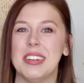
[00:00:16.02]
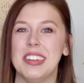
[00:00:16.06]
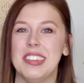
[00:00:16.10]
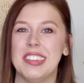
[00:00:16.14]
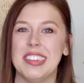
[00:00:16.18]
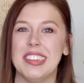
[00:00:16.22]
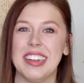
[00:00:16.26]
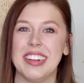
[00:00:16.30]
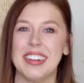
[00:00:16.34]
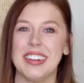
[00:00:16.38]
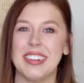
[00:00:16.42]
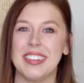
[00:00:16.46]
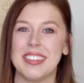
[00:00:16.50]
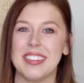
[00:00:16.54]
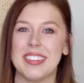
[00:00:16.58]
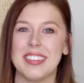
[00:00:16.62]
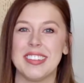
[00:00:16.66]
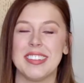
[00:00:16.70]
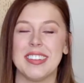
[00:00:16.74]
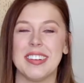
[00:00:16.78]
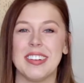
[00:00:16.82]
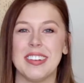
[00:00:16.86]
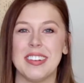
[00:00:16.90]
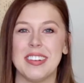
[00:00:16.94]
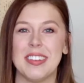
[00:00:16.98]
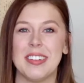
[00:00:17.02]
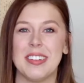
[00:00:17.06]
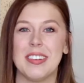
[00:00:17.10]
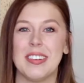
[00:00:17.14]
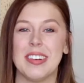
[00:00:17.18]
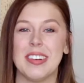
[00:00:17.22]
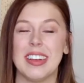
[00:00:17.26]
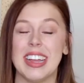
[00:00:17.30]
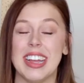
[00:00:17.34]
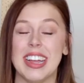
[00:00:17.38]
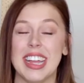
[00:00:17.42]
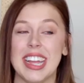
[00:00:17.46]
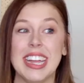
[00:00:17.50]
my channel.
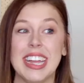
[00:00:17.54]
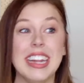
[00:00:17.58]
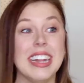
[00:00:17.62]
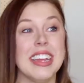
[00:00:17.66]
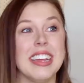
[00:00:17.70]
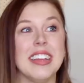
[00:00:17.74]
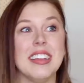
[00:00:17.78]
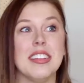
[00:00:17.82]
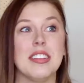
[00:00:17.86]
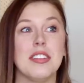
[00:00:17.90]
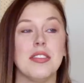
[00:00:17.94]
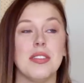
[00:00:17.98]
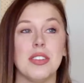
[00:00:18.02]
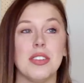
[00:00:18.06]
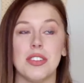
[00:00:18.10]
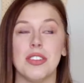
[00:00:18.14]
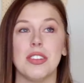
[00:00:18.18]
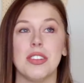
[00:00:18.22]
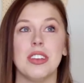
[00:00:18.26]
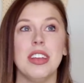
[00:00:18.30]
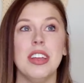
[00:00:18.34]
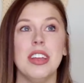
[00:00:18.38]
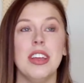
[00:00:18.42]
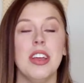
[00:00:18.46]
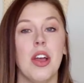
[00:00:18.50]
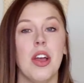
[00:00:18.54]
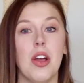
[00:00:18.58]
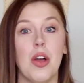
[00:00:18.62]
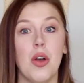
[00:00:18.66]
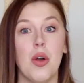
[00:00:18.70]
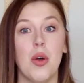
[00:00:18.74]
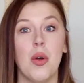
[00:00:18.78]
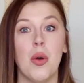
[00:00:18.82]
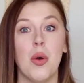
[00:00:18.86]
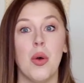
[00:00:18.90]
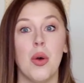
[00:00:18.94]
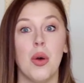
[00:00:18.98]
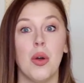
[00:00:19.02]
So it is officially
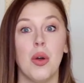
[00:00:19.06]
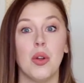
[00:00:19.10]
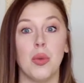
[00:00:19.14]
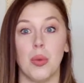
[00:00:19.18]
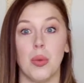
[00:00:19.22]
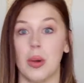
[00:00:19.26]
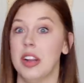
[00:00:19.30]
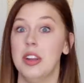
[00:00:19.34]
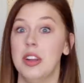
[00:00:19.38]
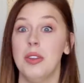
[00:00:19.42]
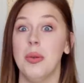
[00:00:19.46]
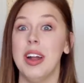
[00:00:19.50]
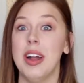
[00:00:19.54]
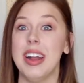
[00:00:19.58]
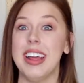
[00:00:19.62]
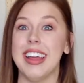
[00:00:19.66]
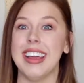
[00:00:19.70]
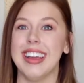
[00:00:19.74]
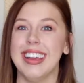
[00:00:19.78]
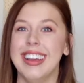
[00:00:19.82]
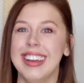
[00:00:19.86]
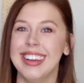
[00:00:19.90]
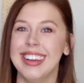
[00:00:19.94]
2020.